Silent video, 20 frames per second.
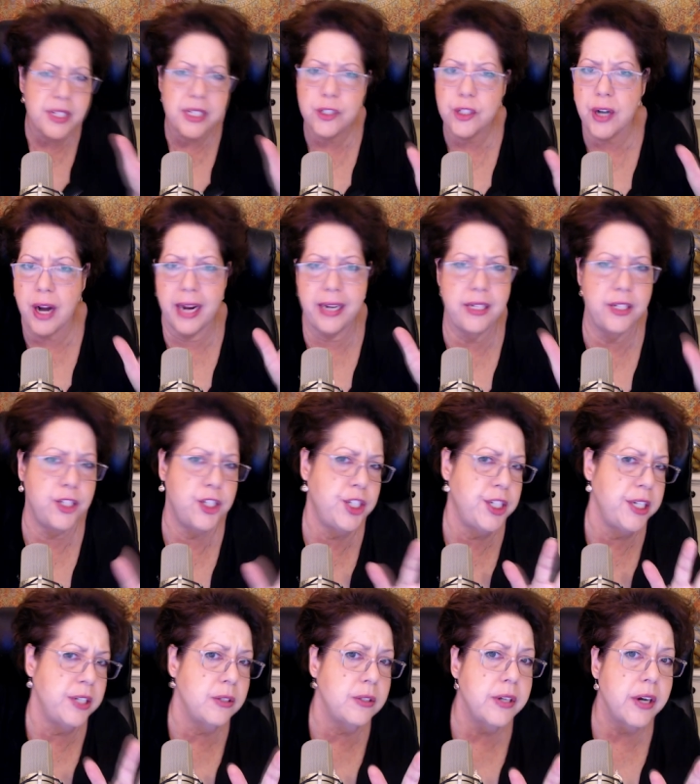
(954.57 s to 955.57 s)
trying to
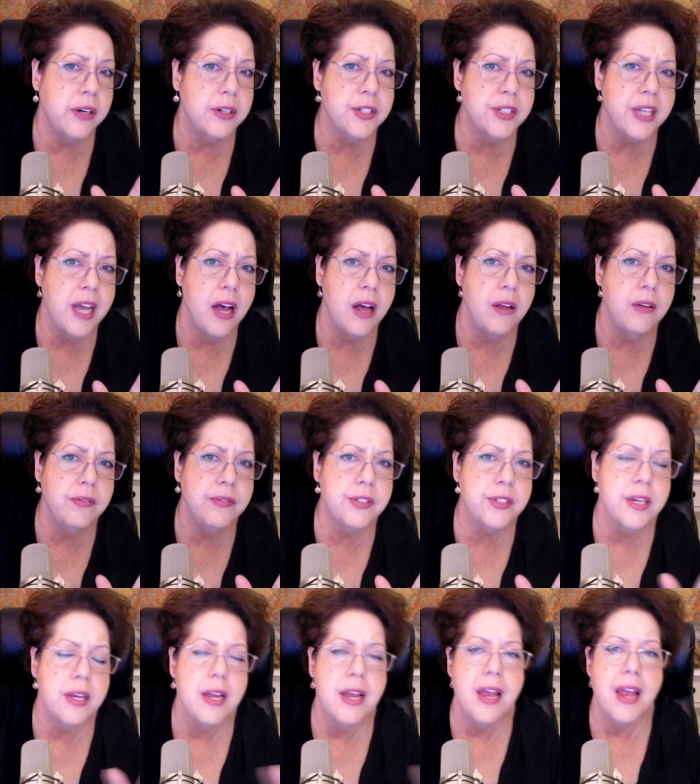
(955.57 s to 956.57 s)
shield
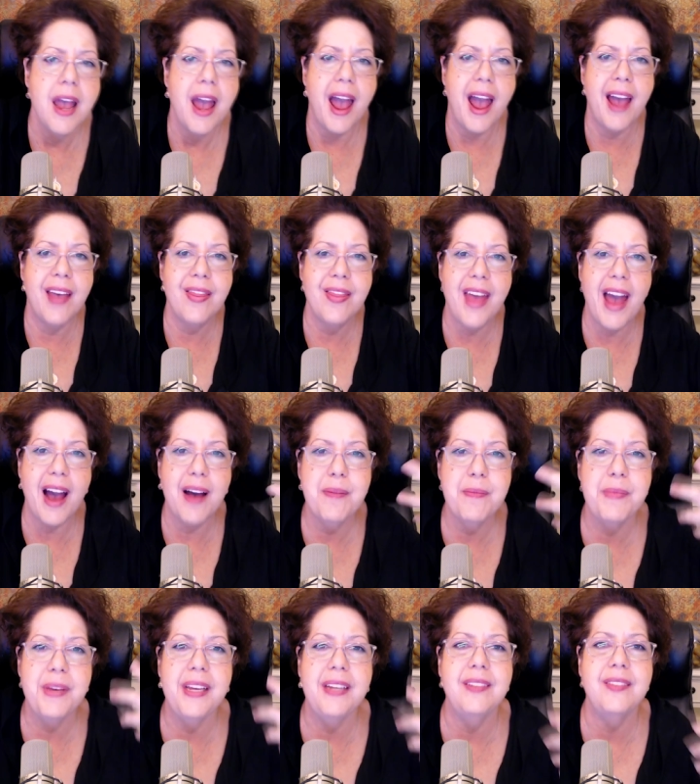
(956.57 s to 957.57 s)
ourselves. And that
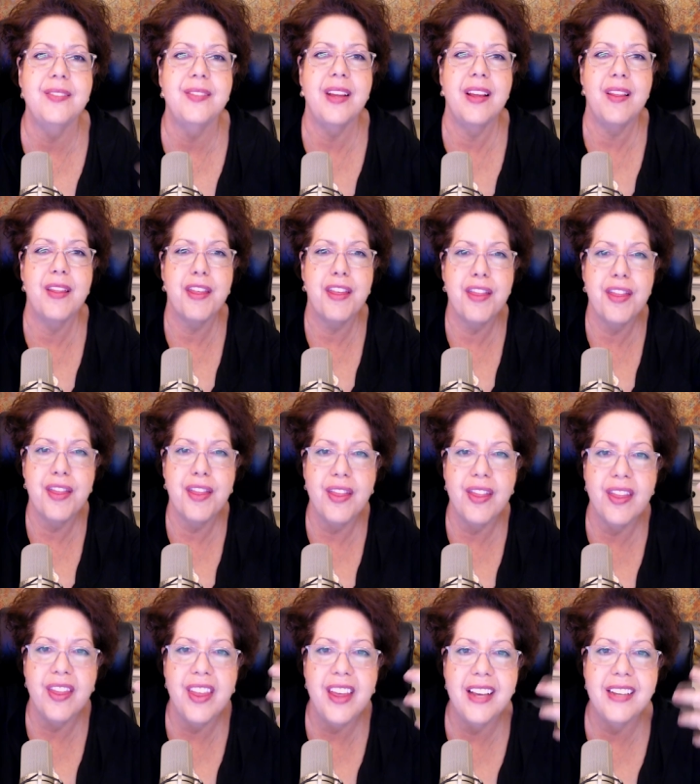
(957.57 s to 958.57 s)
means that
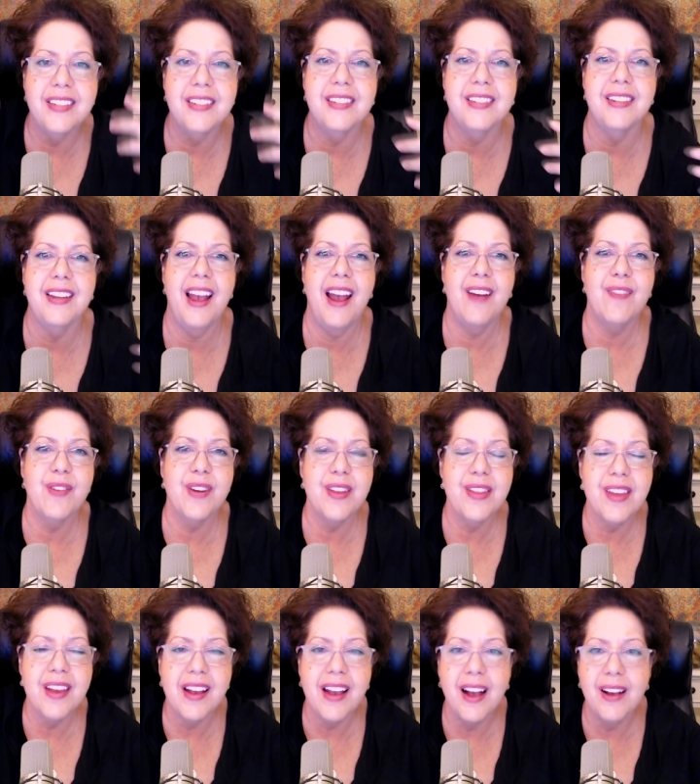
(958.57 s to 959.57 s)
this,
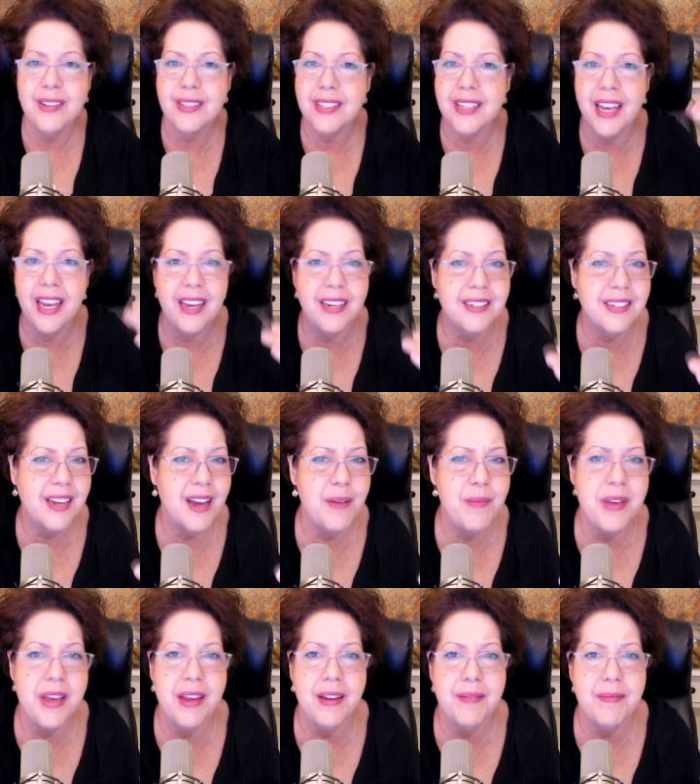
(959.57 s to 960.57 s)
everything else can't come
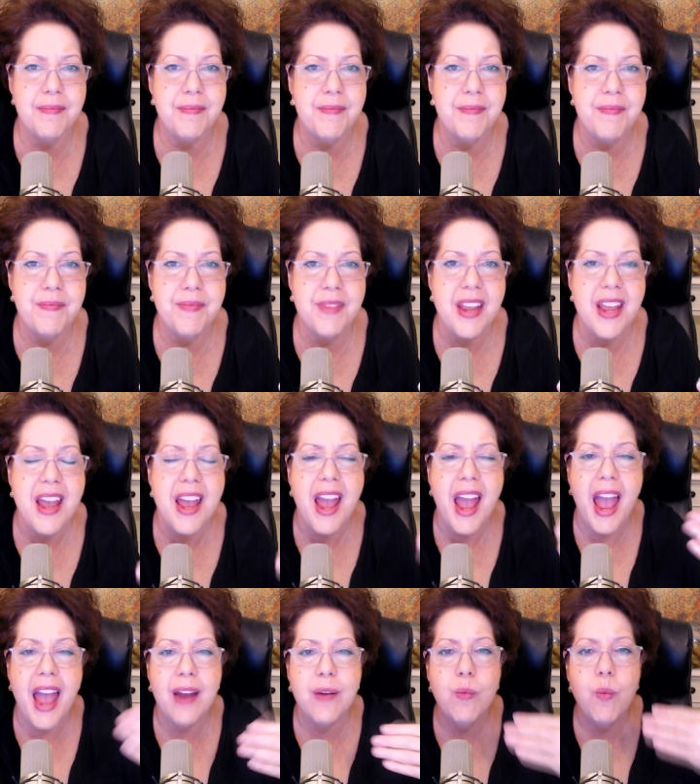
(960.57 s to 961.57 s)
in.
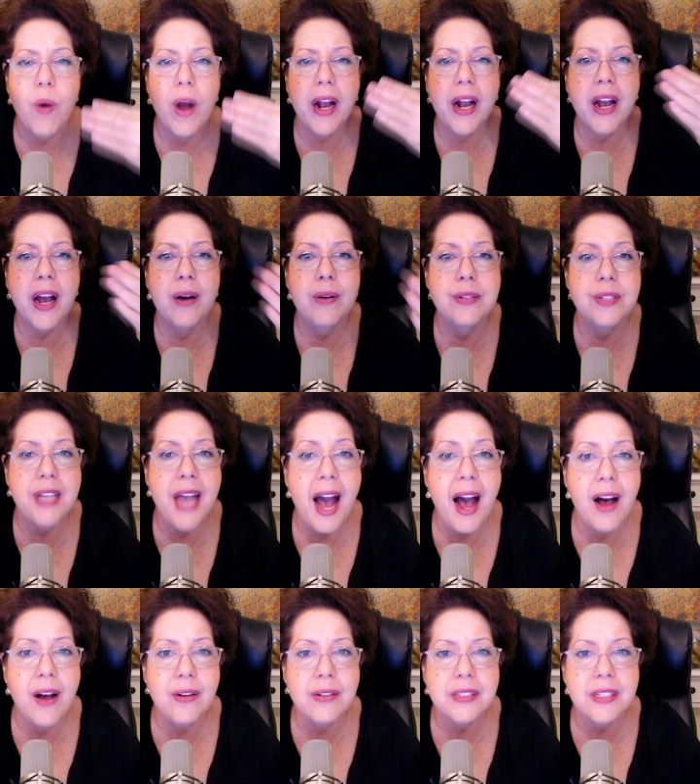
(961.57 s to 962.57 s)
And what goes
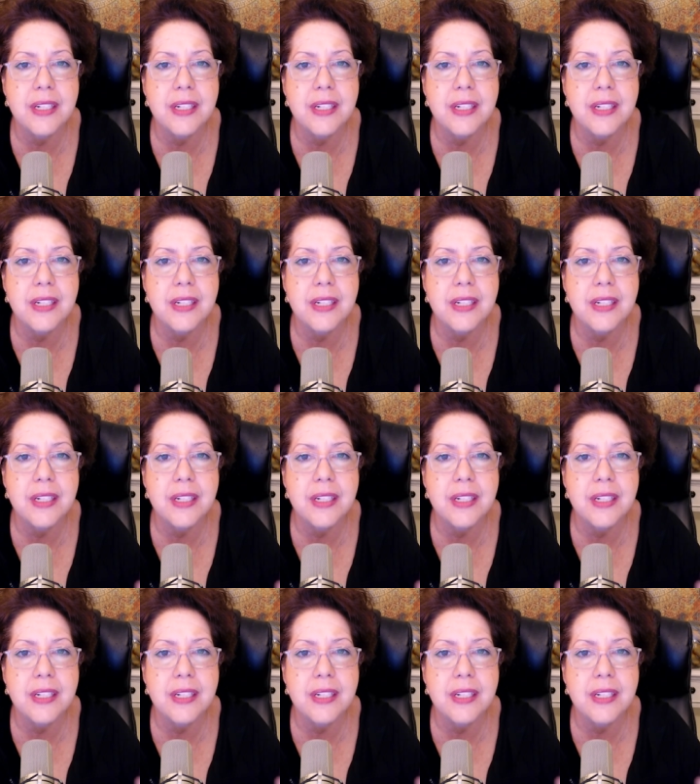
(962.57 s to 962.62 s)
out